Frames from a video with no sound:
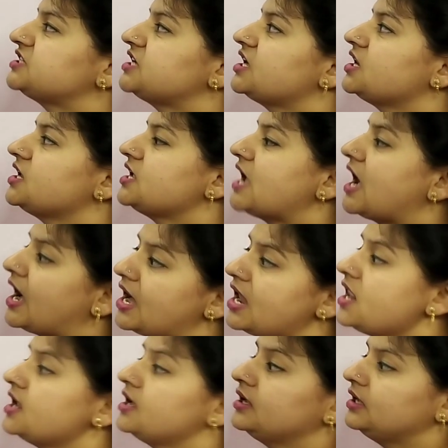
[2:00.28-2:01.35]
Material
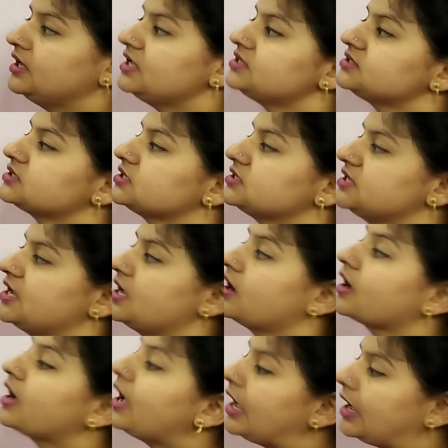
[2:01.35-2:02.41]
ist
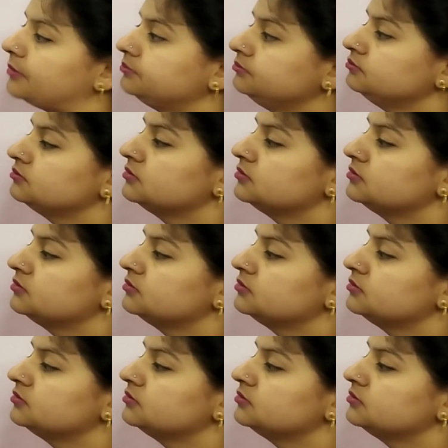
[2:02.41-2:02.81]
der Kamm?